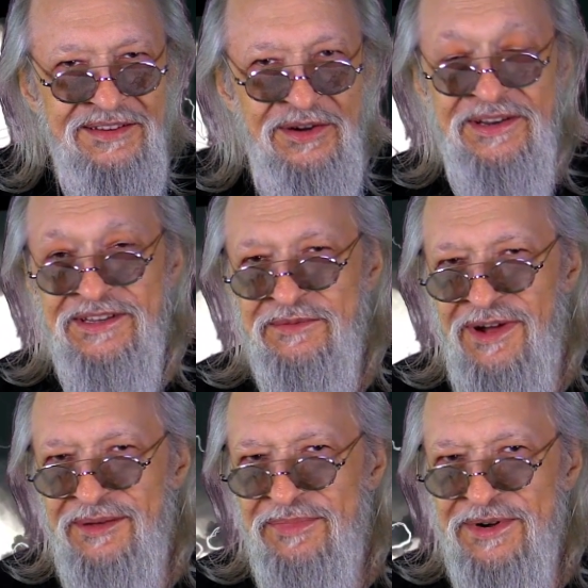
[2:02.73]
Turning to
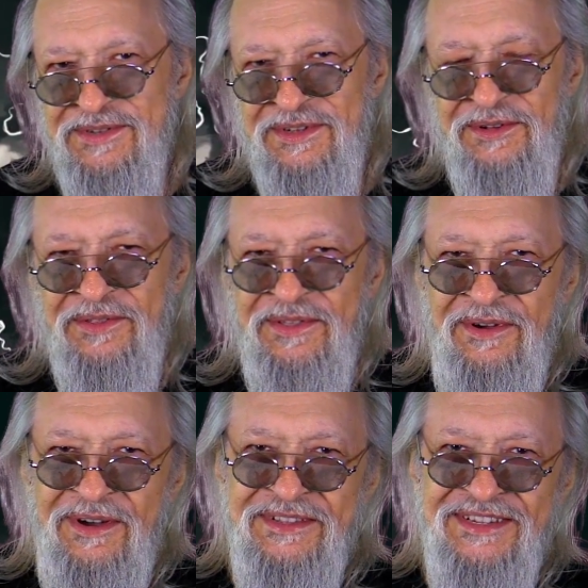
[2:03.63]
my personal
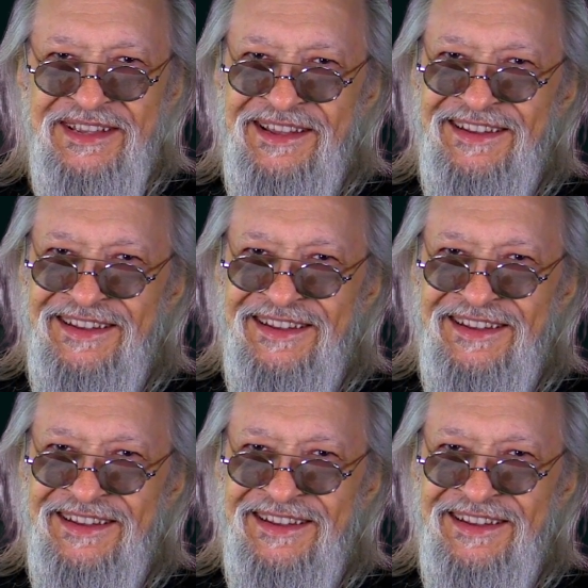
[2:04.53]
thoughts,